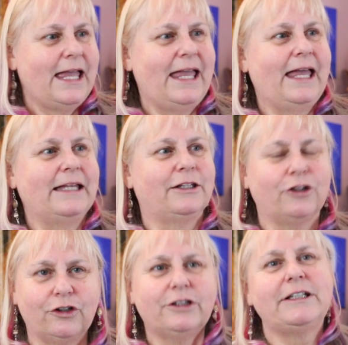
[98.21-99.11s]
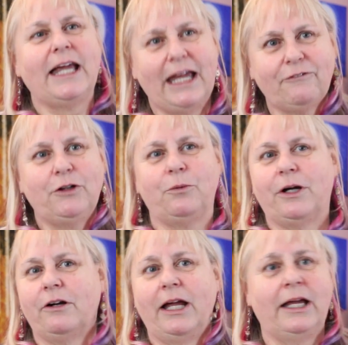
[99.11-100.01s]
and looked
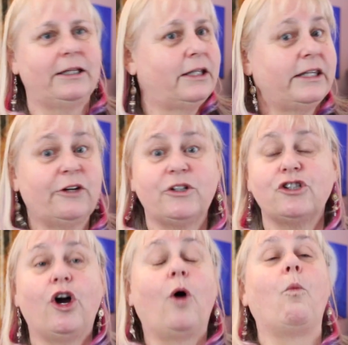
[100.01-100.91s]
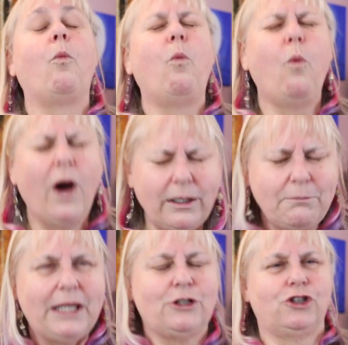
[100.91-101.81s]
everywhere, and there is not one
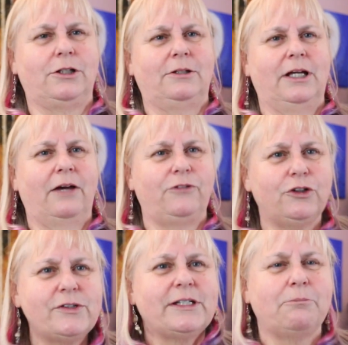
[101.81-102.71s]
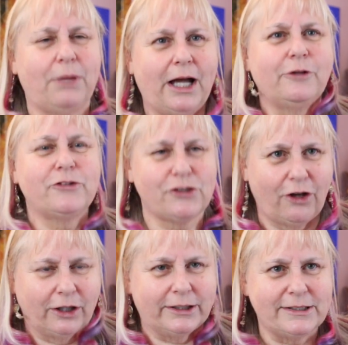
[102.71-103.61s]
mention of using
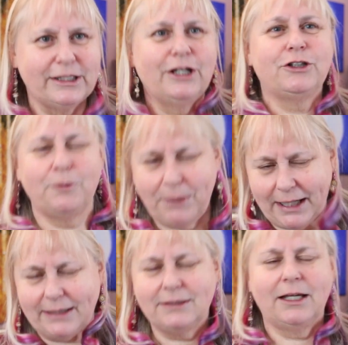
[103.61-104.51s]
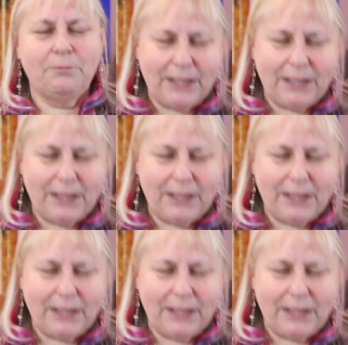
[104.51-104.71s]
biosolids to paint a